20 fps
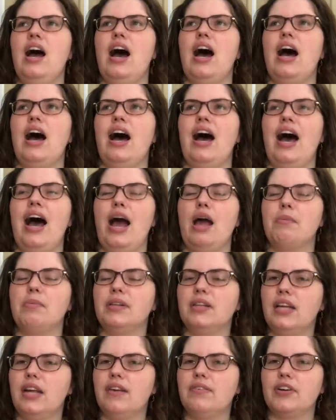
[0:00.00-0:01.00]
I
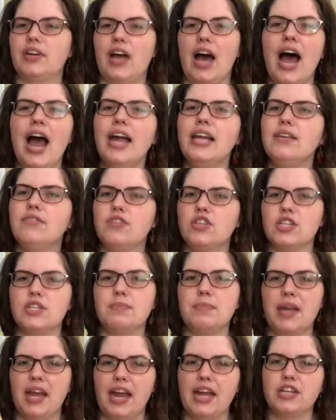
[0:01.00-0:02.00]
believe, are kind of
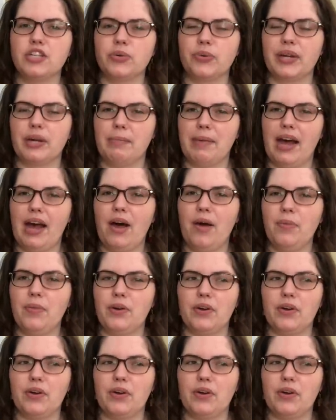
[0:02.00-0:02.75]
just meandering about.